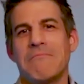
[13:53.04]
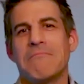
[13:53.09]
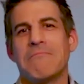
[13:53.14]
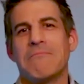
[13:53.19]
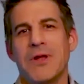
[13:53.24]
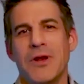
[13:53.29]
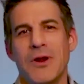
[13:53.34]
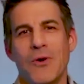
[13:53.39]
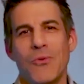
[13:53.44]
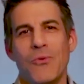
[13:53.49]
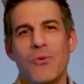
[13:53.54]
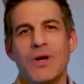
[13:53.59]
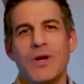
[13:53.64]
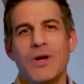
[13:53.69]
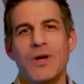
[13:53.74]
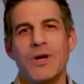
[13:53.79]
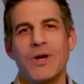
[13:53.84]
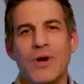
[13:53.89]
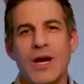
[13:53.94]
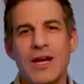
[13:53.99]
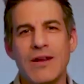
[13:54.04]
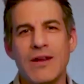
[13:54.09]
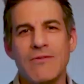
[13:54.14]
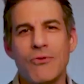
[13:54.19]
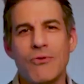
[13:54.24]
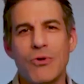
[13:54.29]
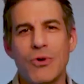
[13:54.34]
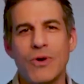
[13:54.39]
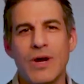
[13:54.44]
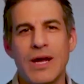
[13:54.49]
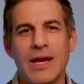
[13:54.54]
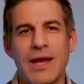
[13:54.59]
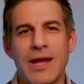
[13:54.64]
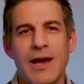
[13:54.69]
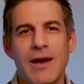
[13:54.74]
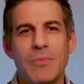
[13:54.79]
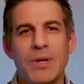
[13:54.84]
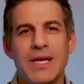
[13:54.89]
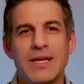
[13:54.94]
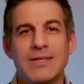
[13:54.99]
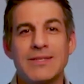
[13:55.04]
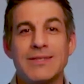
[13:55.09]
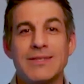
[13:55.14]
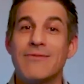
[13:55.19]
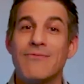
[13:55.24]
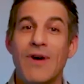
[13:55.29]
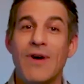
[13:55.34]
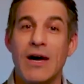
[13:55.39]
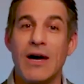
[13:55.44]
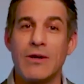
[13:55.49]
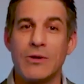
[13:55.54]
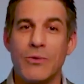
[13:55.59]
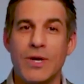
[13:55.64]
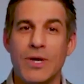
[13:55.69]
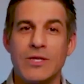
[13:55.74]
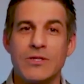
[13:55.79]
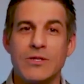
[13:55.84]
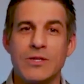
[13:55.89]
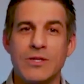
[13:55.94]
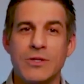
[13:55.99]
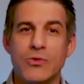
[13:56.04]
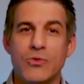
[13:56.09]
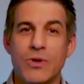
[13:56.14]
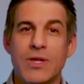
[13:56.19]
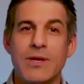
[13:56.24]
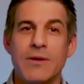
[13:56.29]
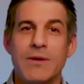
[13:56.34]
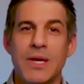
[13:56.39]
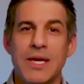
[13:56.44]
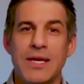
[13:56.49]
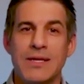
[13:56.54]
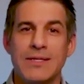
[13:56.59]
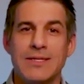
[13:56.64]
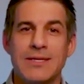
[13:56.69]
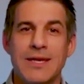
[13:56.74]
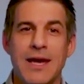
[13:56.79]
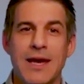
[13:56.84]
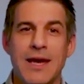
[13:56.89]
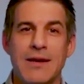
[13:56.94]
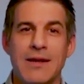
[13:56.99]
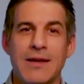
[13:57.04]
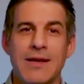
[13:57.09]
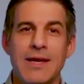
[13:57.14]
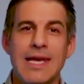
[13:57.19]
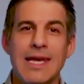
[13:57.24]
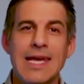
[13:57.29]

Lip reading: what it's trading for right now, because the valuation is really being set